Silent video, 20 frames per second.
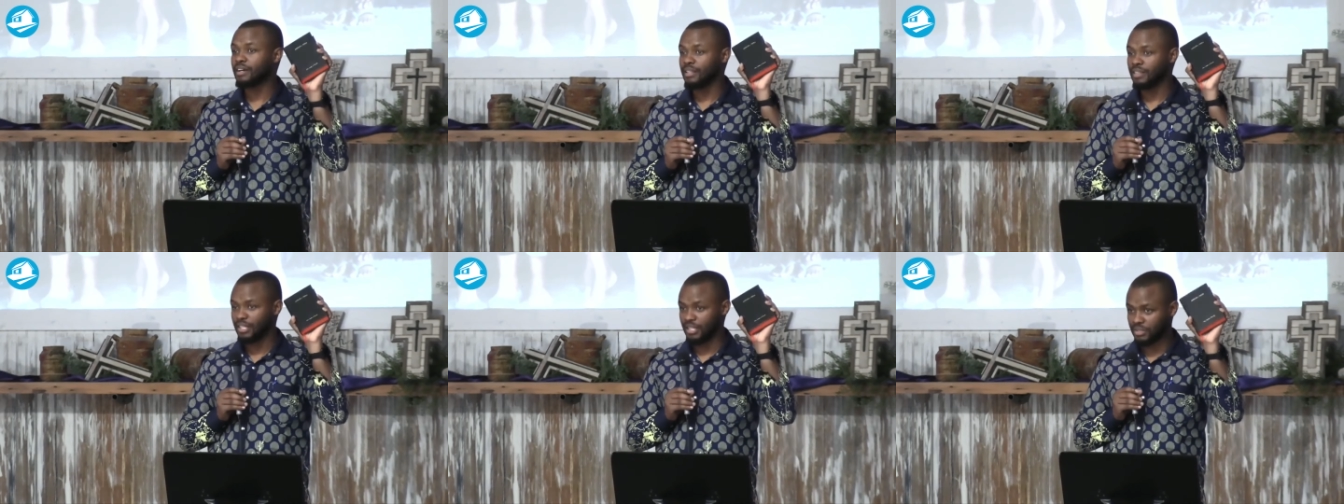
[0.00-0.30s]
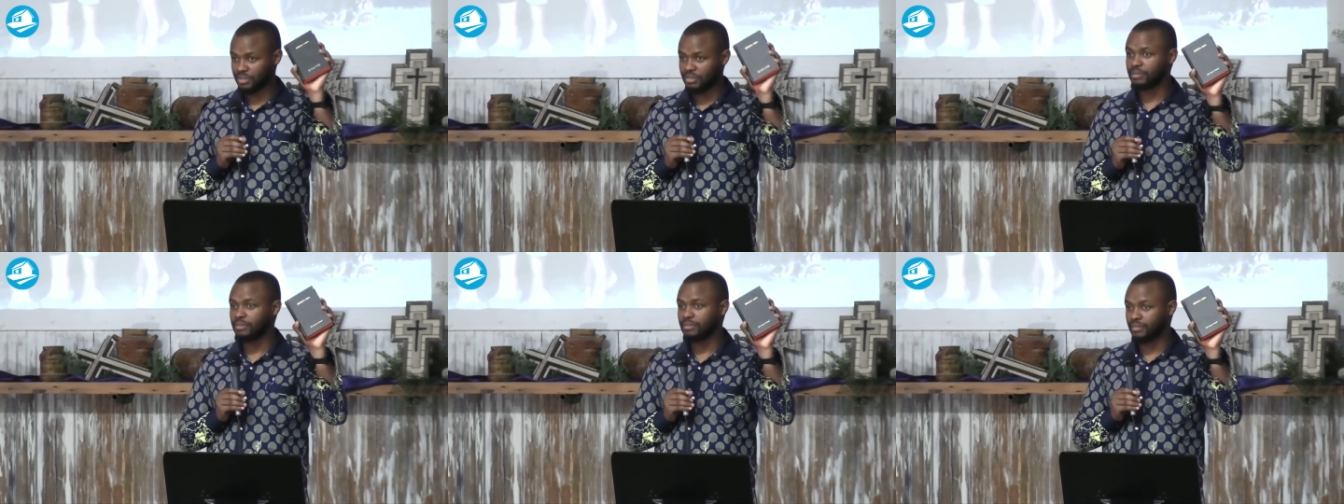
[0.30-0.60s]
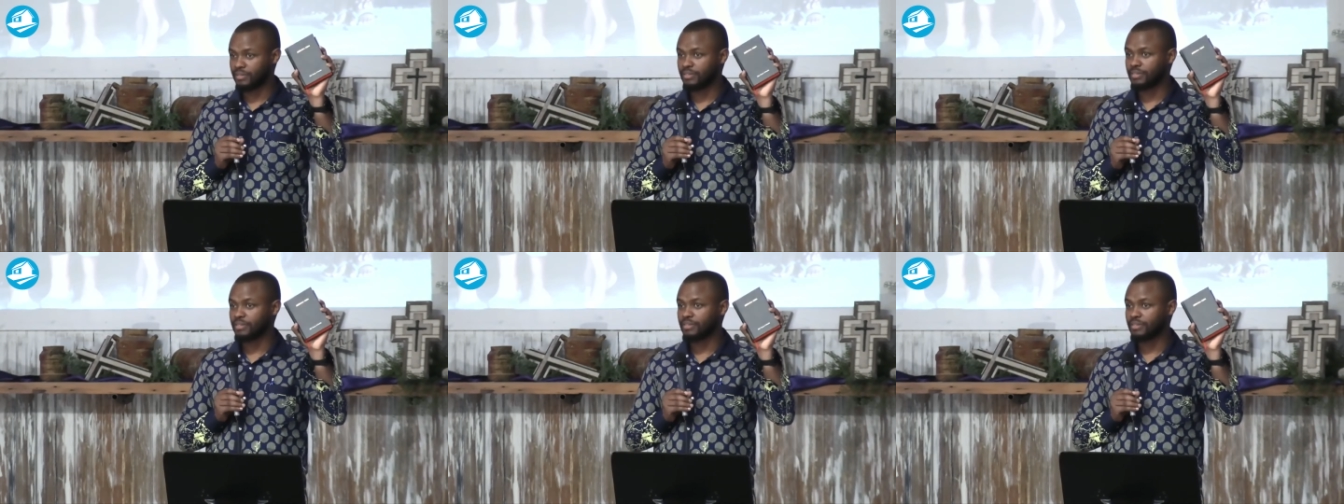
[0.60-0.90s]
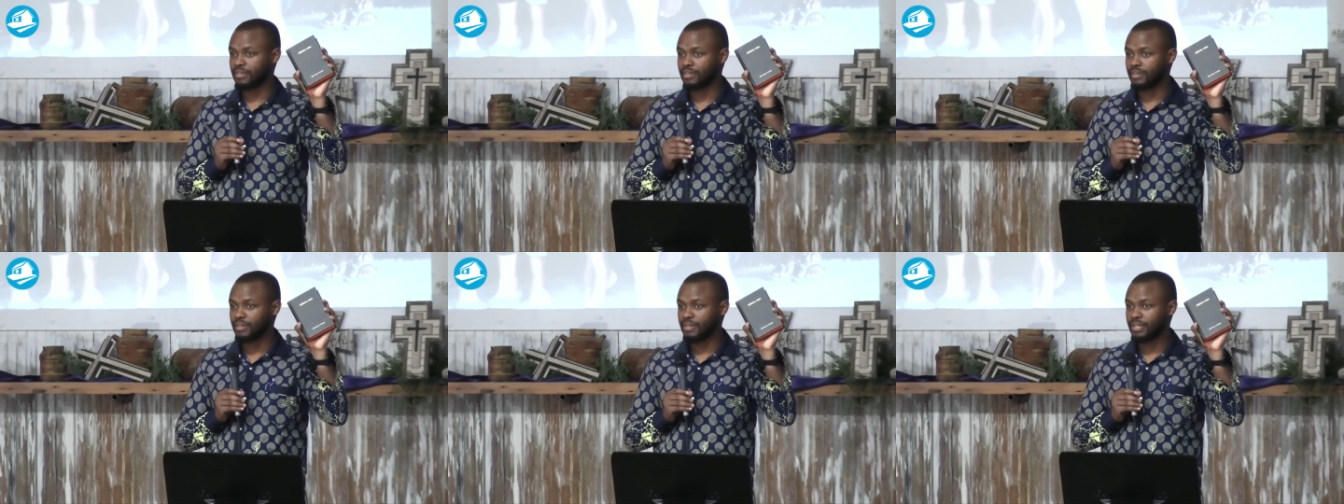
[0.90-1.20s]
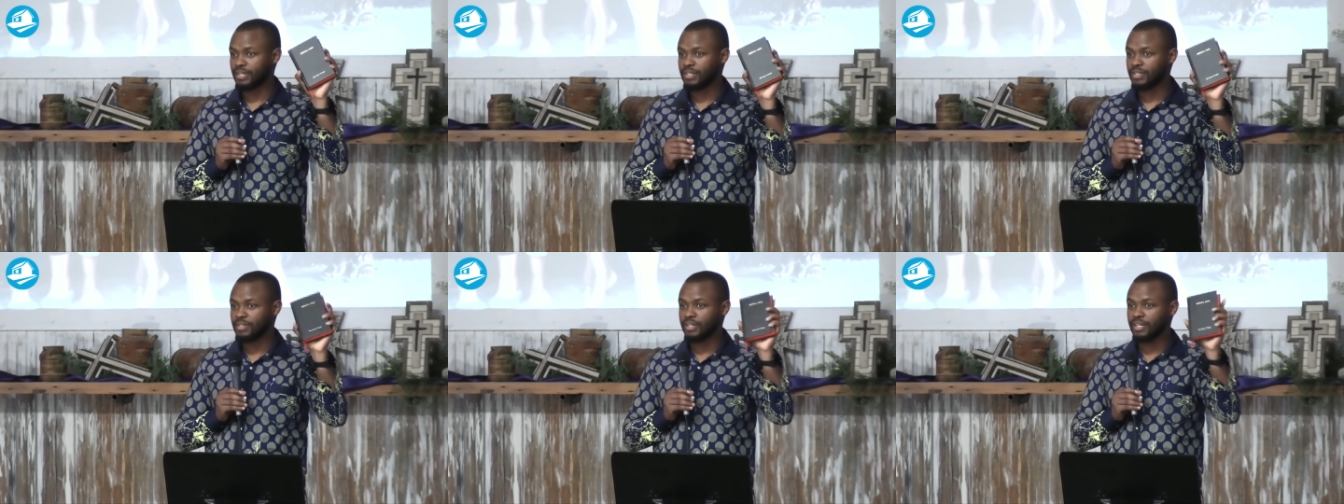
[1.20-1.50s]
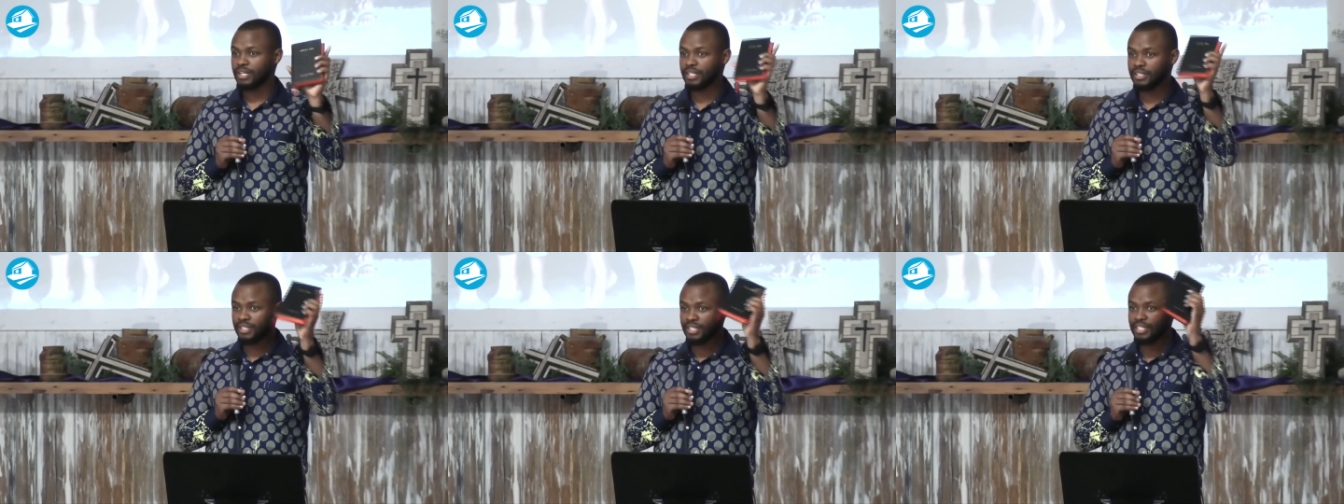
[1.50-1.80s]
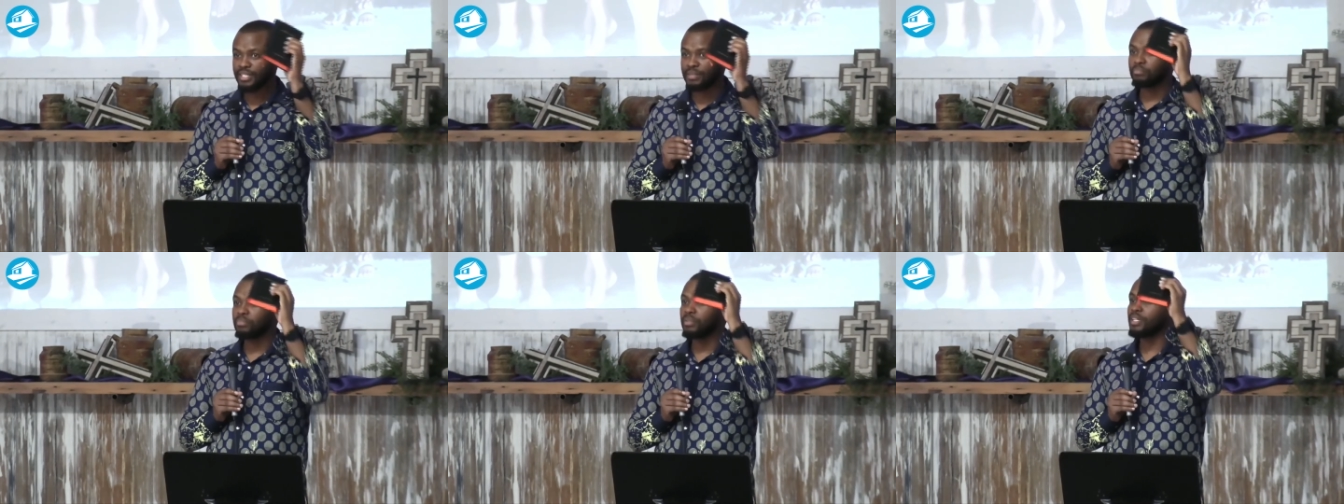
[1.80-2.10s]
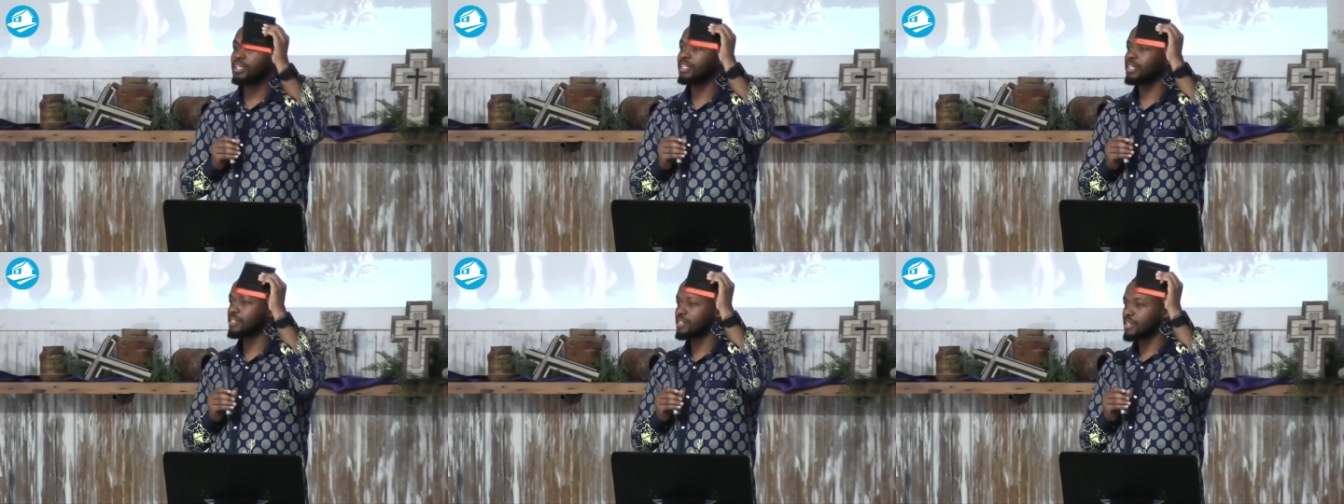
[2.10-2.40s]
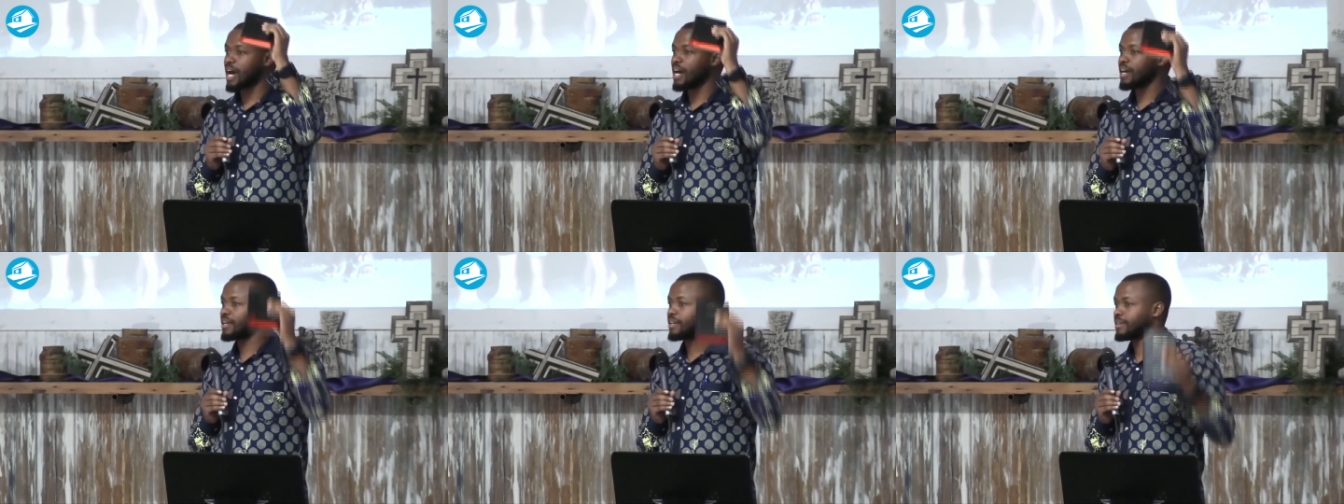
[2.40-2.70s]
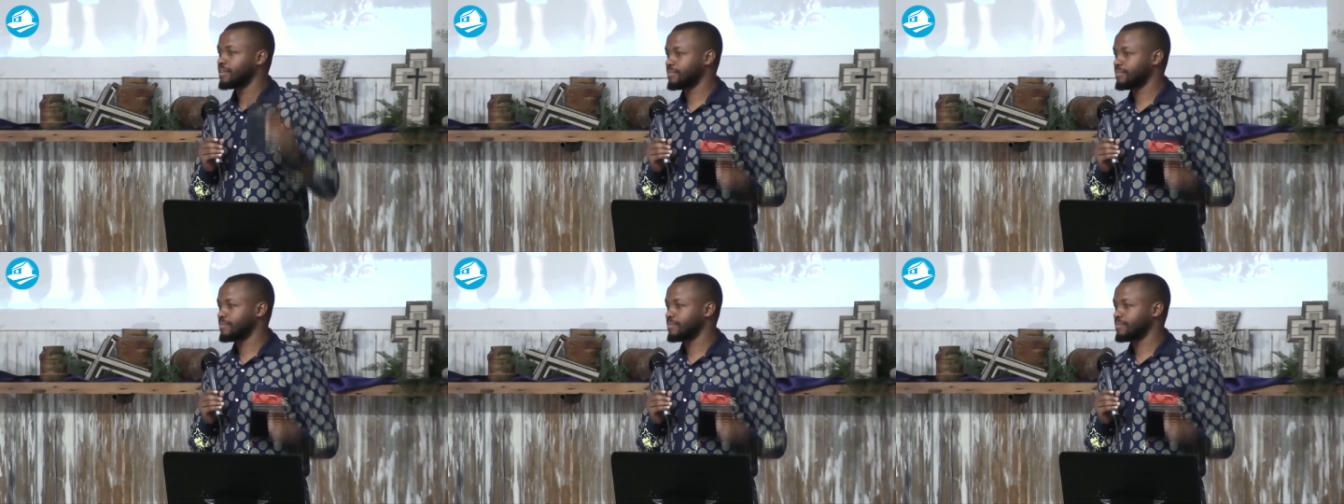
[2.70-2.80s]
the truth. So let this be the sign.